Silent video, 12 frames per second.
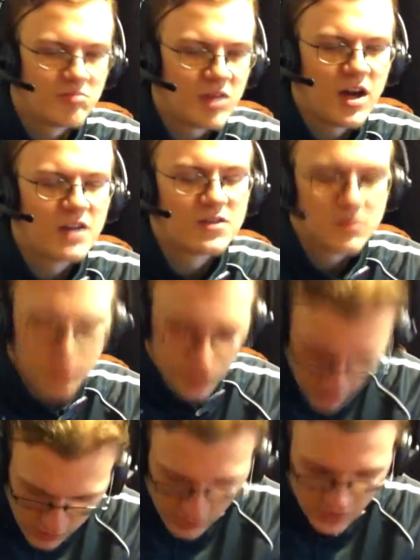Lots of
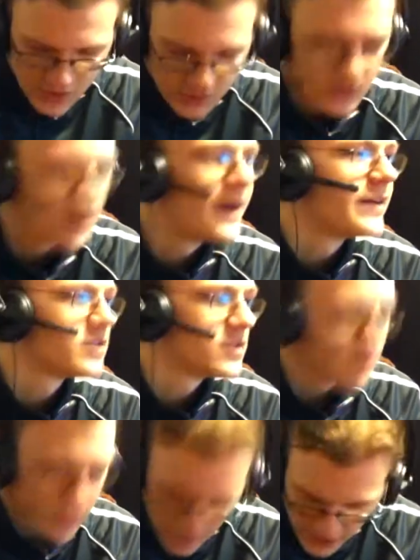ponies and lots
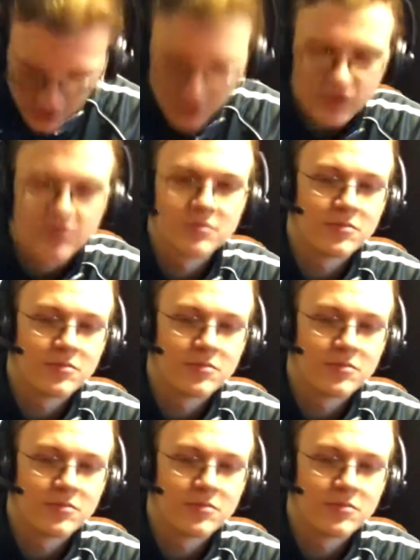of magic.